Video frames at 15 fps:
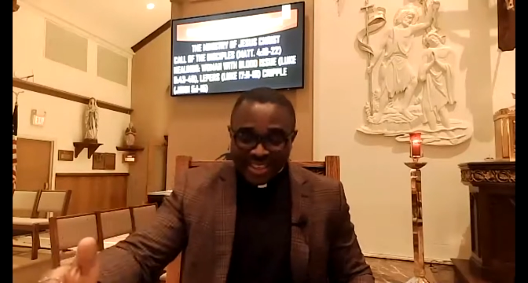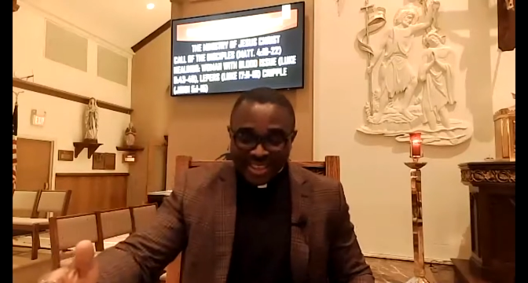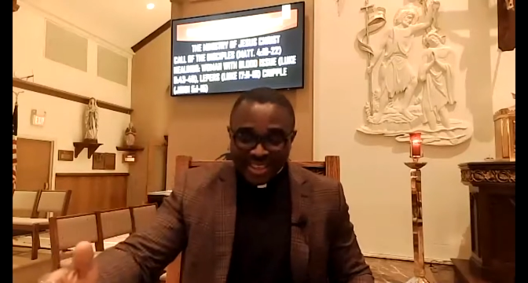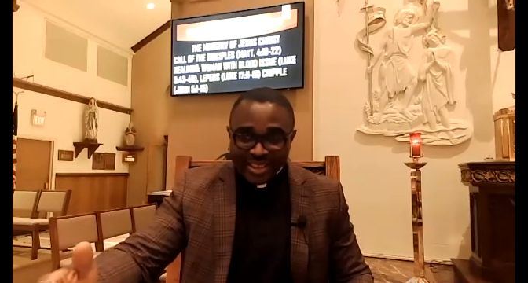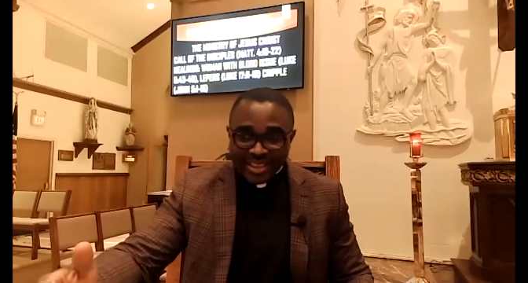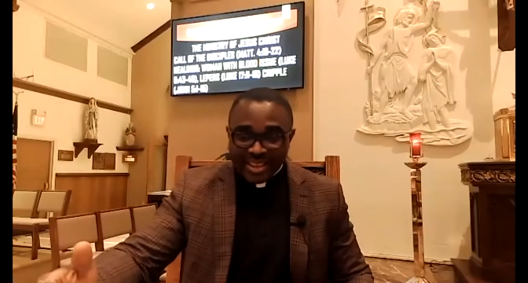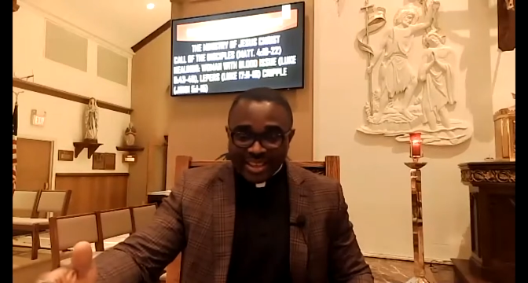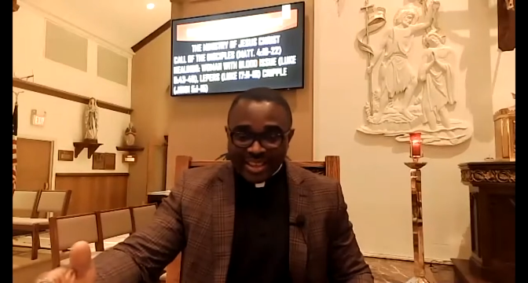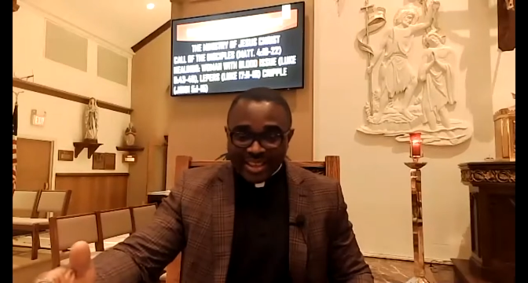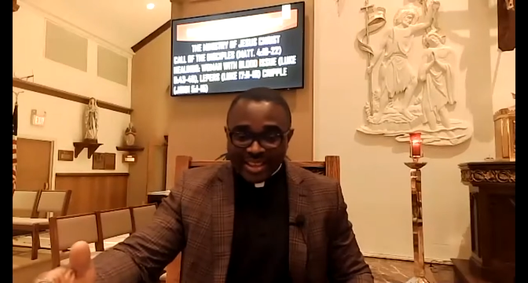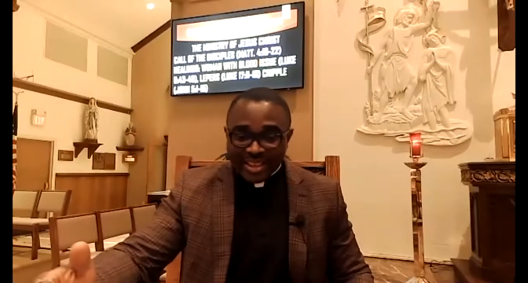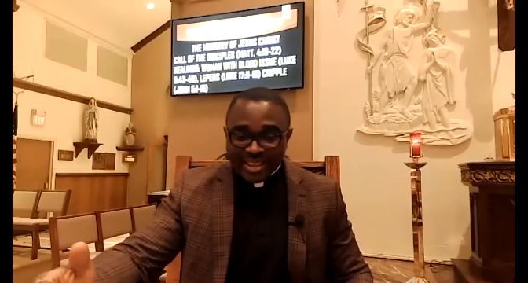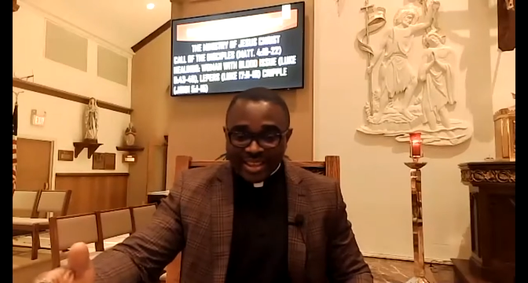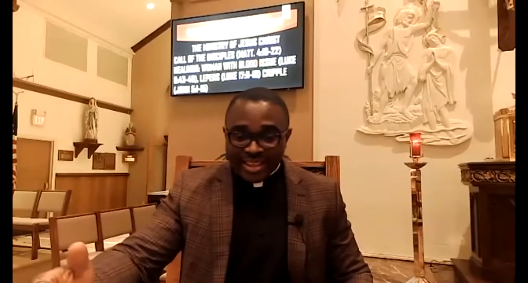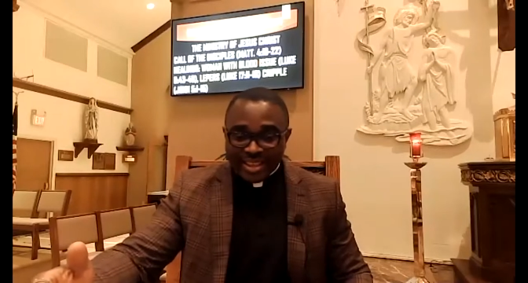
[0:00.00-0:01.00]

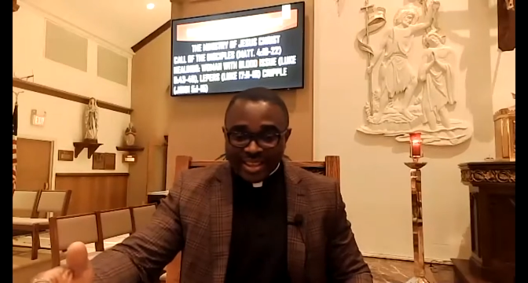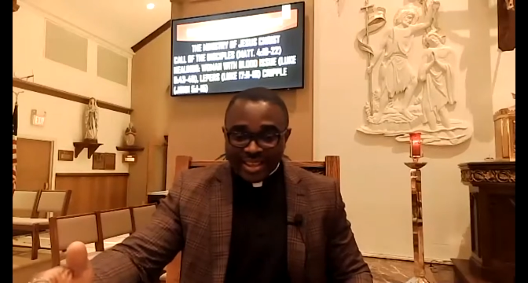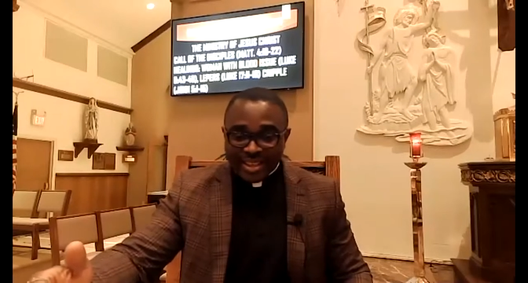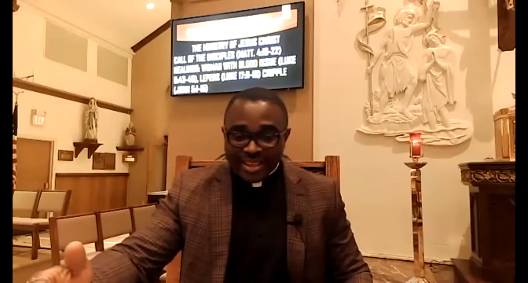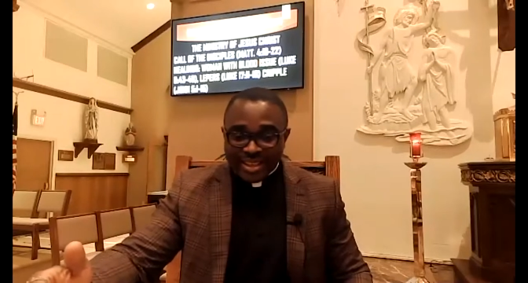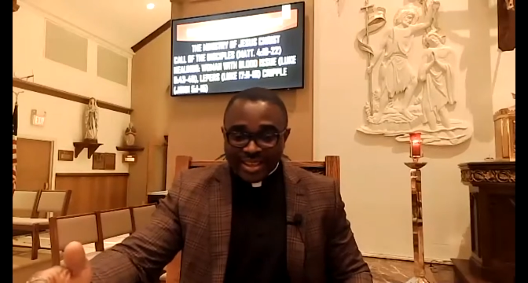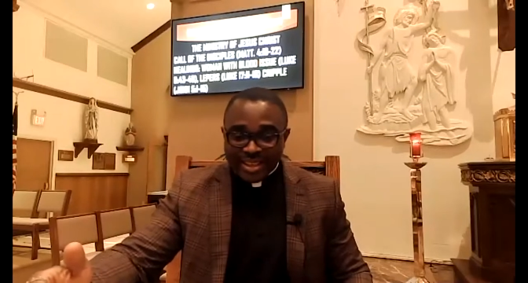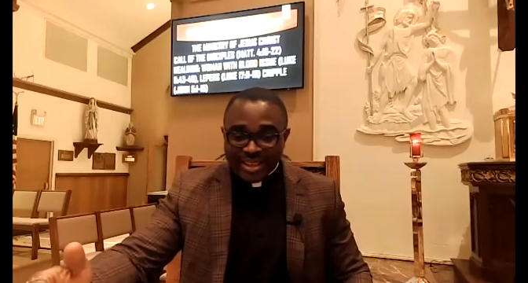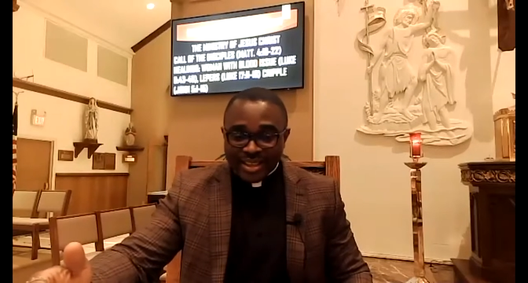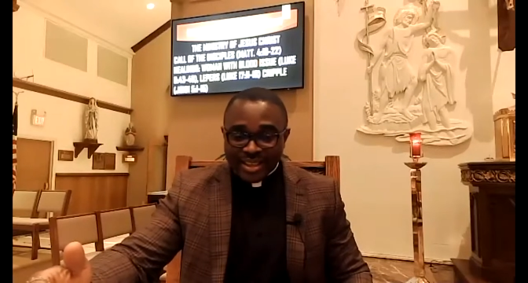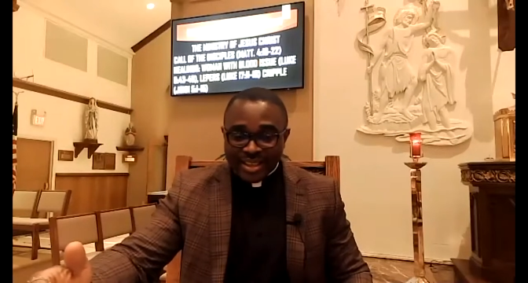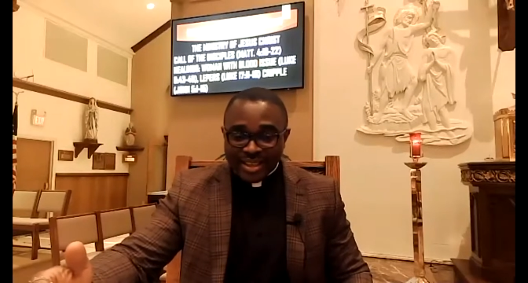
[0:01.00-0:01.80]
Nobody speaks.